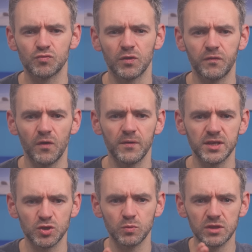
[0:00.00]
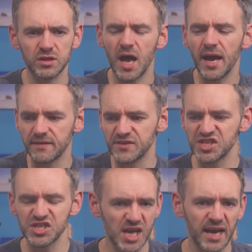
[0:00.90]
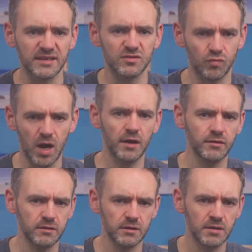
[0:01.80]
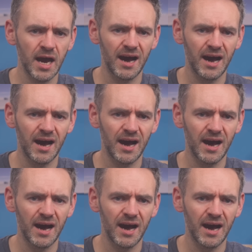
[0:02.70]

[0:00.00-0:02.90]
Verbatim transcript: referring to line of sight rather than